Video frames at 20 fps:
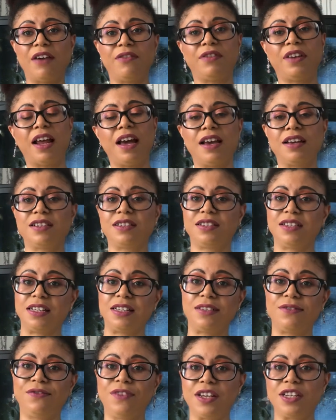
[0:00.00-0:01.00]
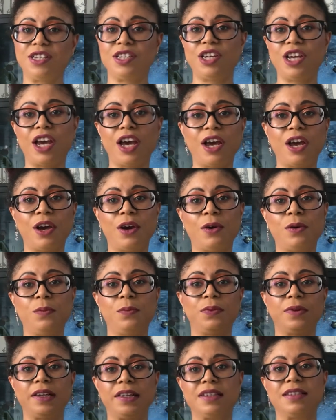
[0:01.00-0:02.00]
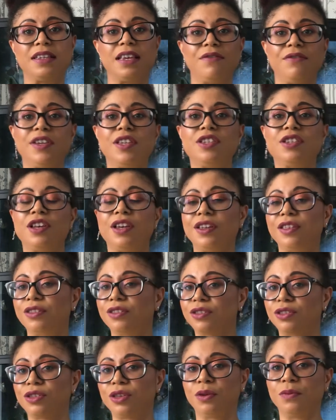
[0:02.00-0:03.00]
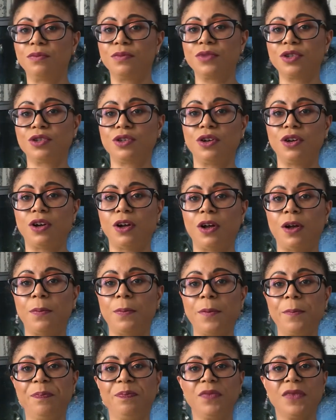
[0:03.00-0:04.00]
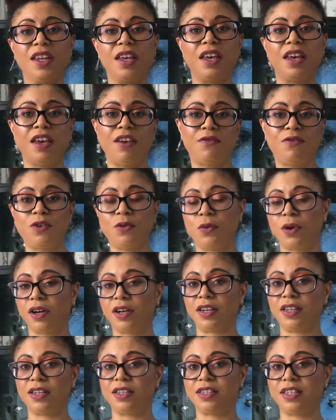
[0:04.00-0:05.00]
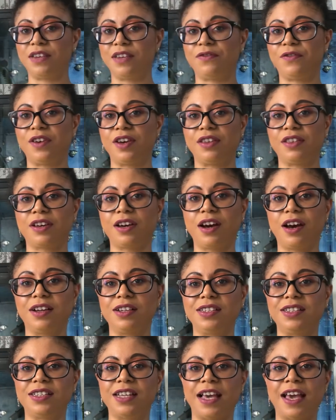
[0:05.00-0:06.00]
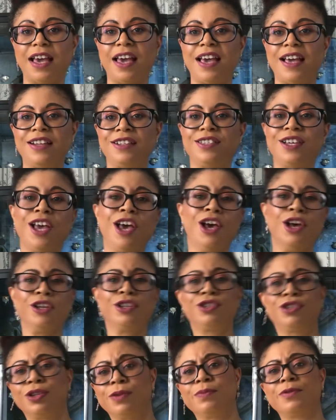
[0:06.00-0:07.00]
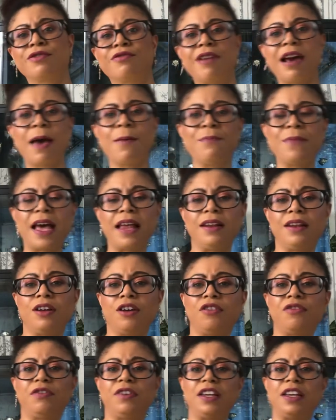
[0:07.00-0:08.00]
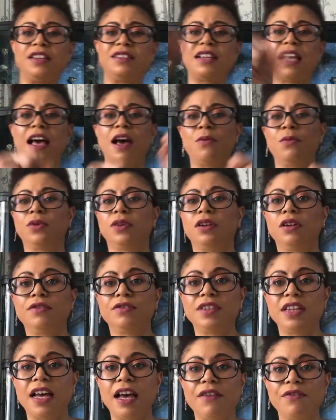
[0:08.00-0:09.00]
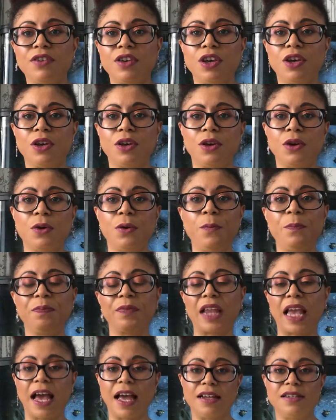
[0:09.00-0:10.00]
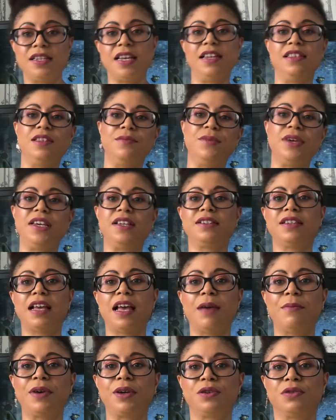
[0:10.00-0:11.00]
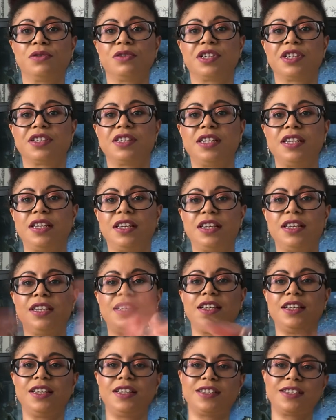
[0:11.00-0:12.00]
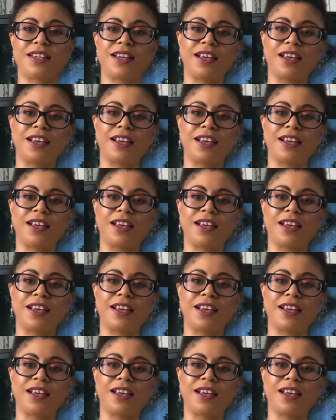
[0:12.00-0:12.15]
liked this video, please give it a thumbs up. If you want to see further content, subscribe, my lovelies. I would love to have you. And in the meantime, my gorgeousies,